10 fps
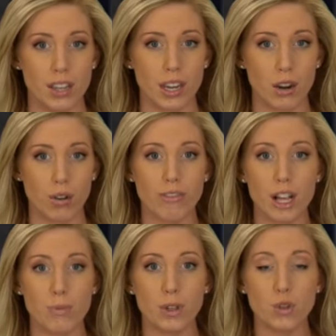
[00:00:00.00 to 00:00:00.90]
that are
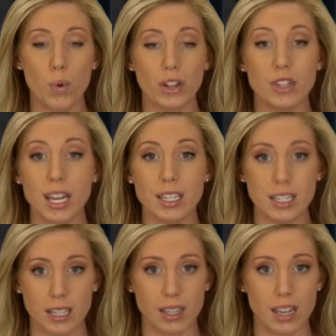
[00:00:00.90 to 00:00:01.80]
available to watch
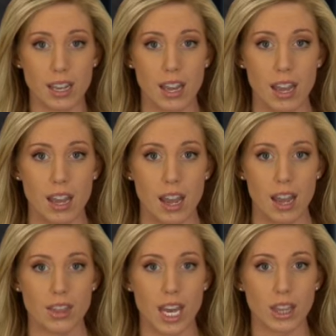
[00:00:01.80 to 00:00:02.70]
instantly
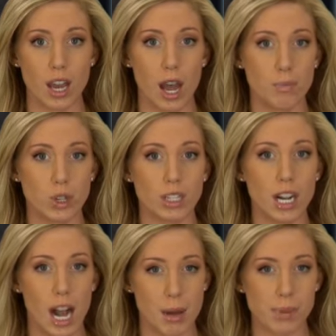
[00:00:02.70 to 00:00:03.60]
and that the option
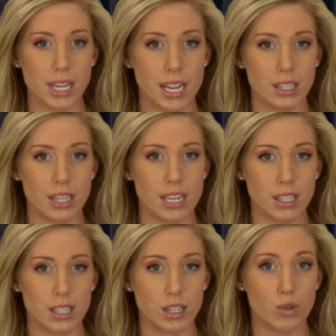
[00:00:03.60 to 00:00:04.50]
complicates the
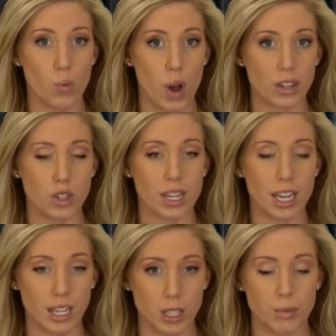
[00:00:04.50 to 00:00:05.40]
instant watching
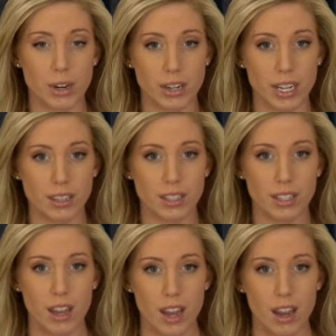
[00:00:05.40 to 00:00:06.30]
experience.
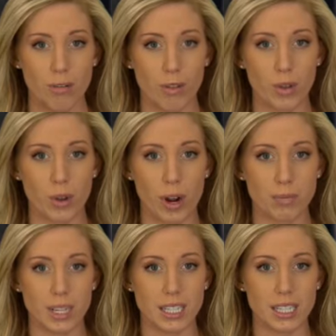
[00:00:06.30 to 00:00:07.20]
For further
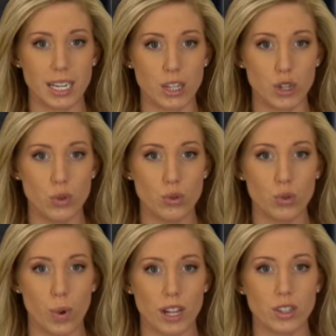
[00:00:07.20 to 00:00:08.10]
updates, stay tuned. You're
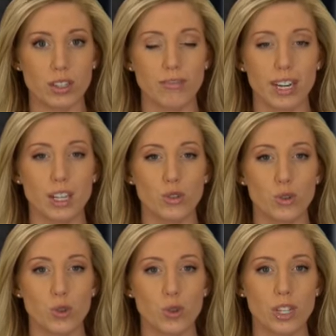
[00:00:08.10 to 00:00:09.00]
watching the Financial
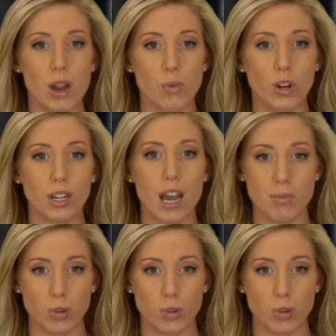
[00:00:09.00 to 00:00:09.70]
News Network. I'm